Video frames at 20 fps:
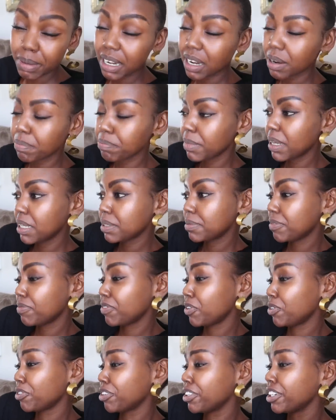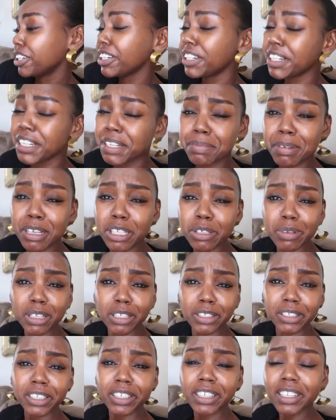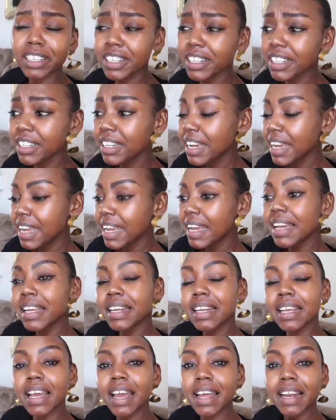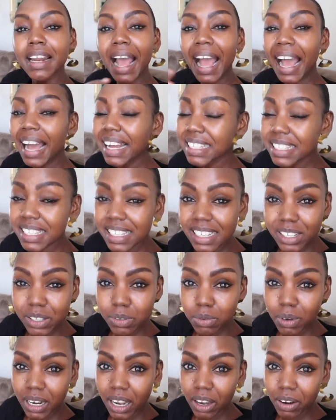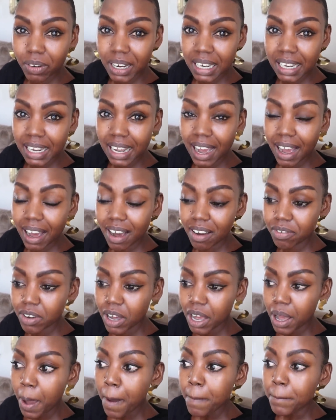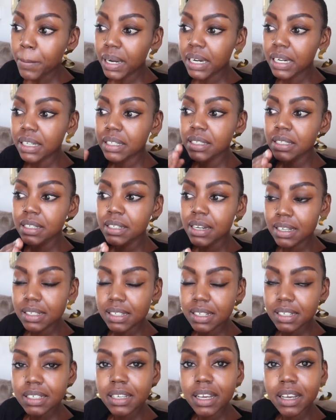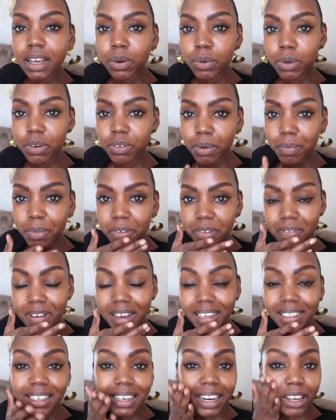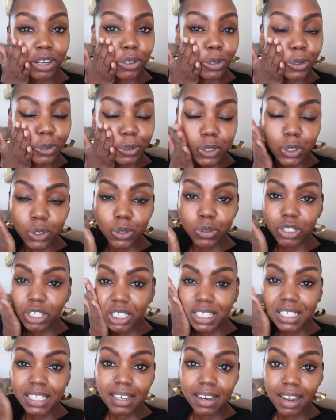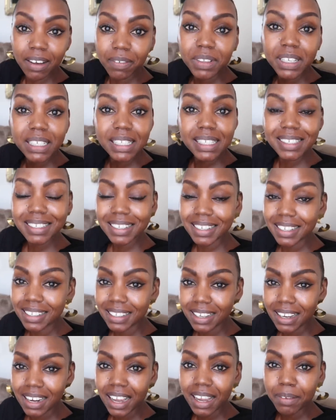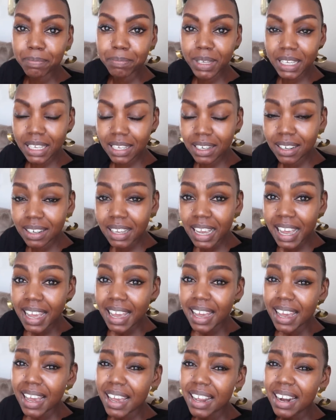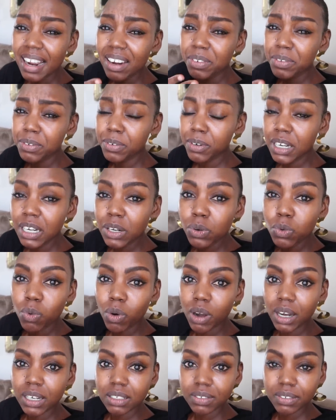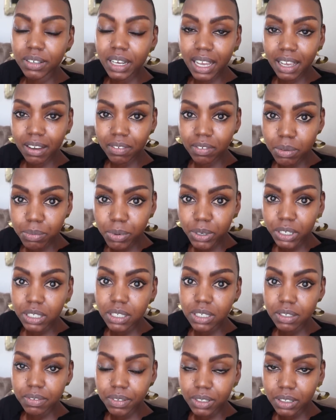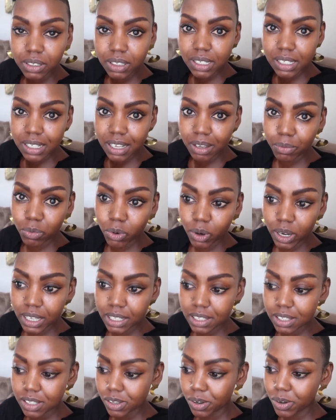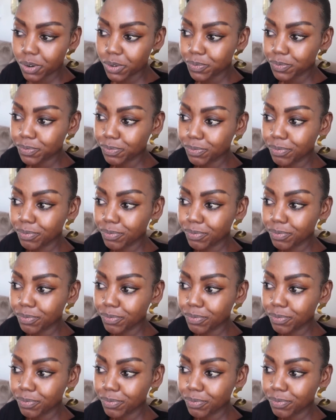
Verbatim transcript: Makeup makes me feel good, makes me look good. It enhances what I already have, but it doesn't take away from the fact that I also just love the skin that I am in. And I really want for everybody to feel the same way. So,